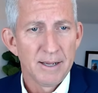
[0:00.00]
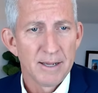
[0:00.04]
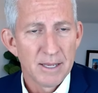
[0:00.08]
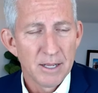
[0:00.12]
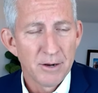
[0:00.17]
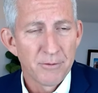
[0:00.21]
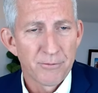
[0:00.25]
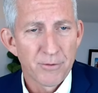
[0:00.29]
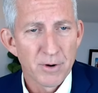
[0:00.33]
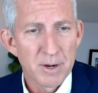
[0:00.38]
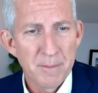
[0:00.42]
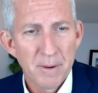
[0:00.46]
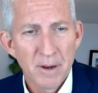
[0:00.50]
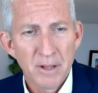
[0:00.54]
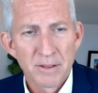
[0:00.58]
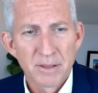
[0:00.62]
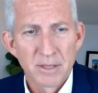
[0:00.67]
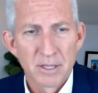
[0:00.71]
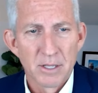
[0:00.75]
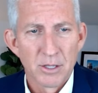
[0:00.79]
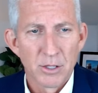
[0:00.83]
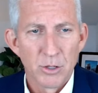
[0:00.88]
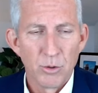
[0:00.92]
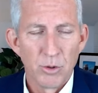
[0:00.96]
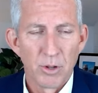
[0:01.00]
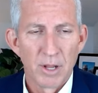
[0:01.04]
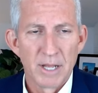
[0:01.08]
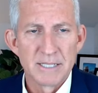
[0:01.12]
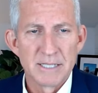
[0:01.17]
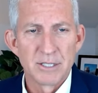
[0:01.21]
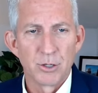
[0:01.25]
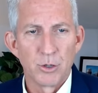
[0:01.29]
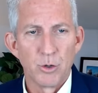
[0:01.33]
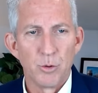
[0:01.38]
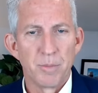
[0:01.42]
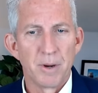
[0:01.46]
get a free month,
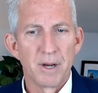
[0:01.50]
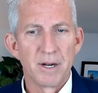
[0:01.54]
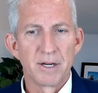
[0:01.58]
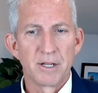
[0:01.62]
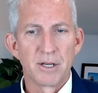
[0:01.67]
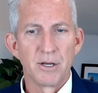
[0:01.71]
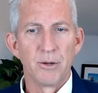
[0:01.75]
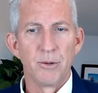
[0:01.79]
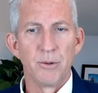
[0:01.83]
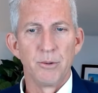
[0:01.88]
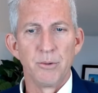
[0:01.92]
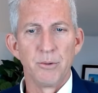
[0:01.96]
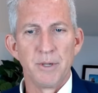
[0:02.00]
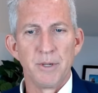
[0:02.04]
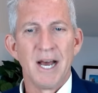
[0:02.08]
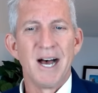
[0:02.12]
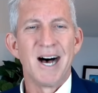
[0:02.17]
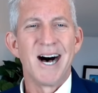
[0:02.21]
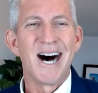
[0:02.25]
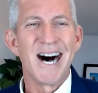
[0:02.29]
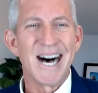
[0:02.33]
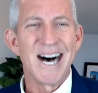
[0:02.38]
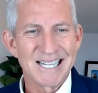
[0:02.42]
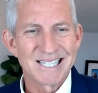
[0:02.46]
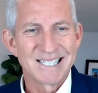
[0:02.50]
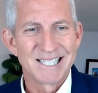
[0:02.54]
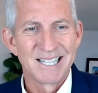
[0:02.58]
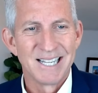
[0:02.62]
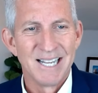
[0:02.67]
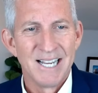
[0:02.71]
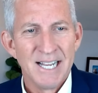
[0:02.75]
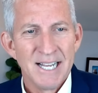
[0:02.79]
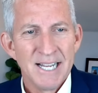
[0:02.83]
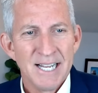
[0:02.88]
utilize the coupon code HOT.